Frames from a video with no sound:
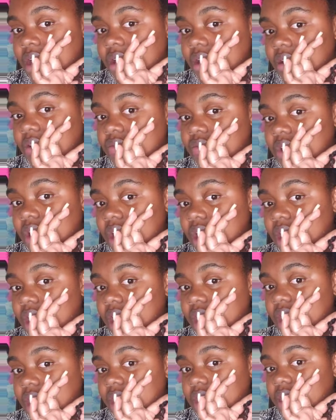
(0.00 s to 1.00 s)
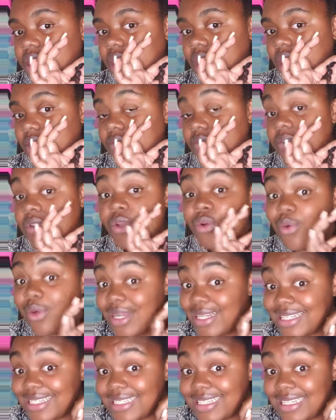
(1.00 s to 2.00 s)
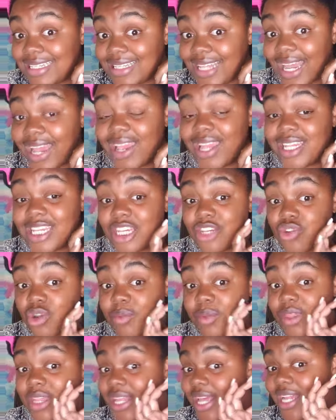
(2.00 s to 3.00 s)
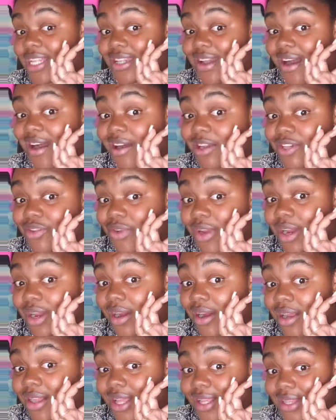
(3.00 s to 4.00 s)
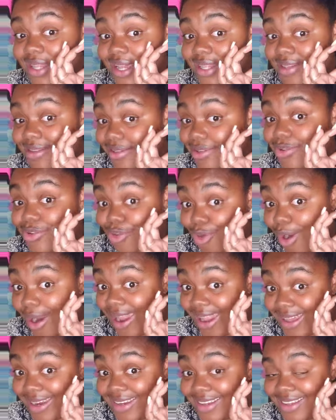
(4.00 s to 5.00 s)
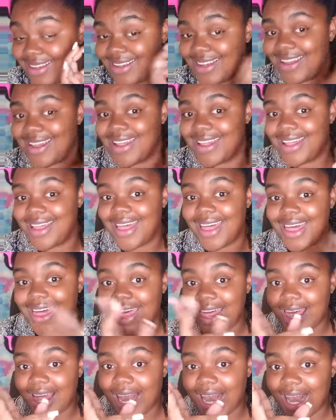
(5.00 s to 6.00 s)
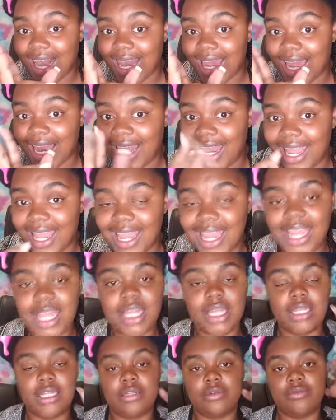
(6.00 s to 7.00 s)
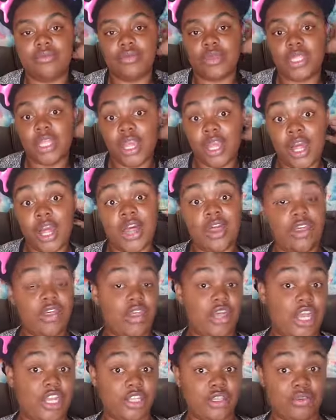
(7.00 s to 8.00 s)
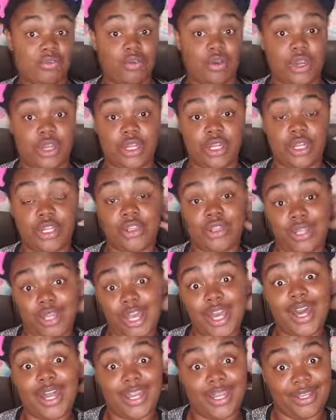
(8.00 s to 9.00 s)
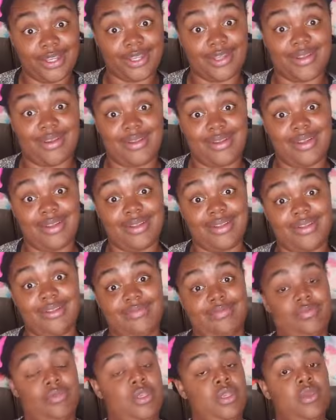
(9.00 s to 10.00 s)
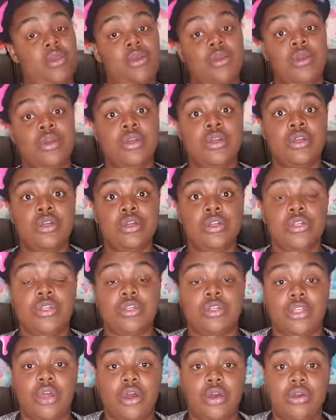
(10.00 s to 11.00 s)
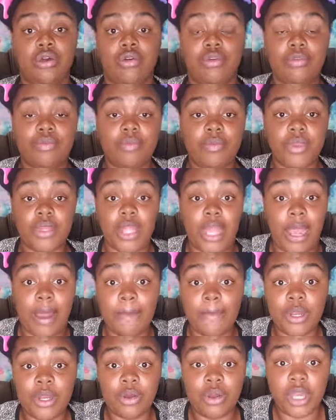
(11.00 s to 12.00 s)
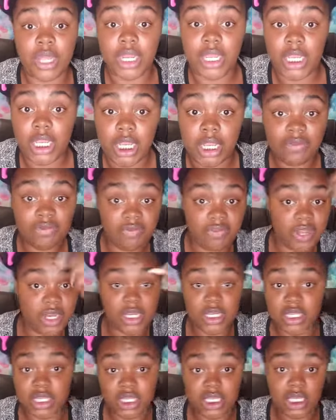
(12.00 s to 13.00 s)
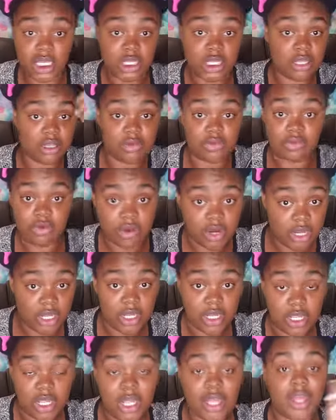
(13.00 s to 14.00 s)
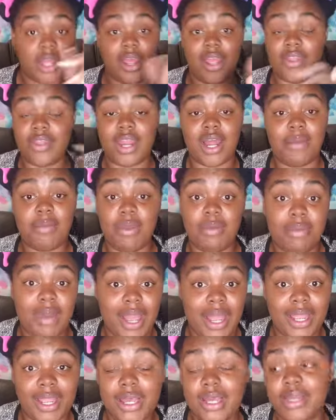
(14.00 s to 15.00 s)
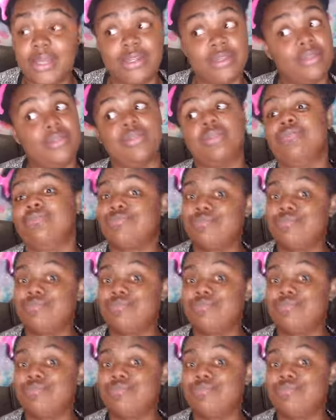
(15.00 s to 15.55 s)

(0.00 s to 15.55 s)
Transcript: If the hair isn't like fluent, like it gets extremely thin, like it's a string of hair, like that's trying it. Click, click. That's where the cutting starts. So I'm gonna go ahead and finish this and get to the front, and then I'll be back because